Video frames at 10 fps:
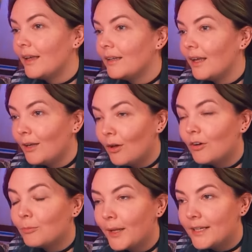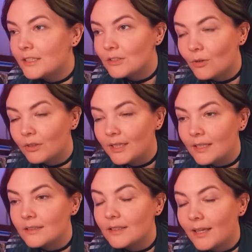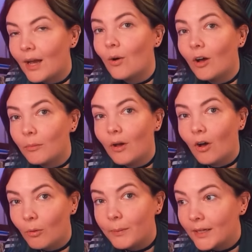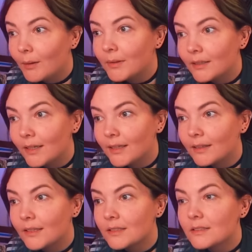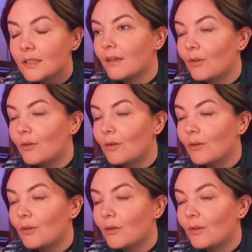And a lot of places on the internet now are becoming like this.